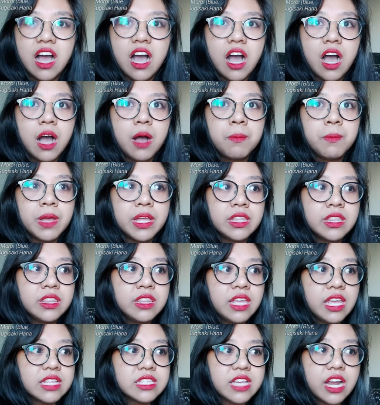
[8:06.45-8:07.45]
And
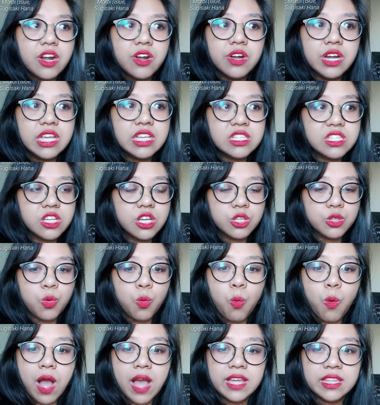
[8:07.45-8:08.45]
the entire
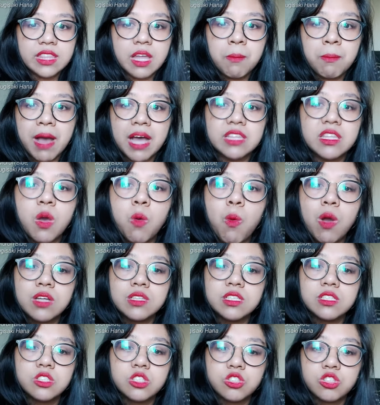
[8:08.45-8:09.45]
reason why Tabata
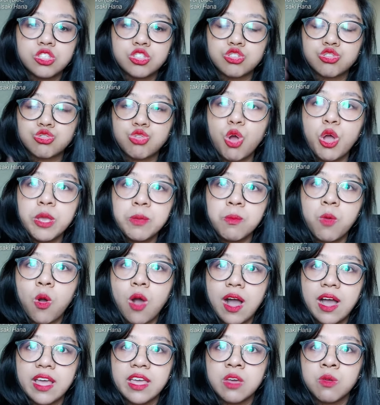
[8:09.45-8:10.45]
wanted to destroy
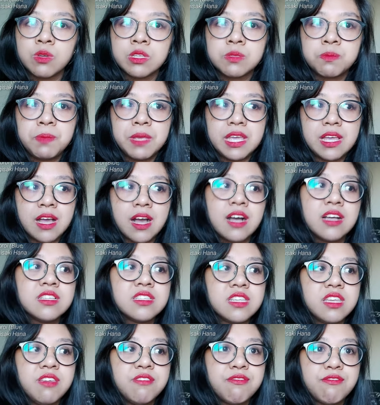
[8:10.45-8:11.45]
Moai was
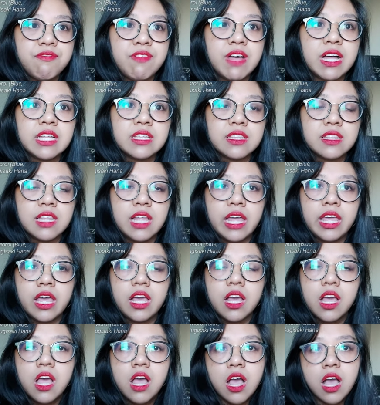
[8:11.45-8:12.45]
because he felt like